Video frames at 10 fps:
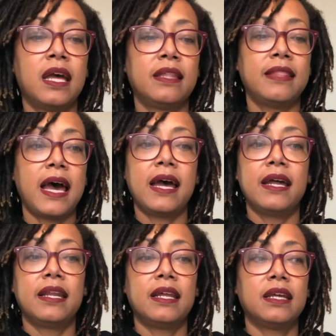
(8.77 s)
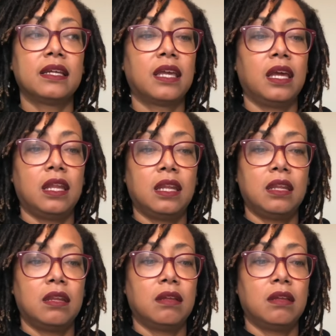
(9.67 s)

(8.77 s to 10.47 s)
that can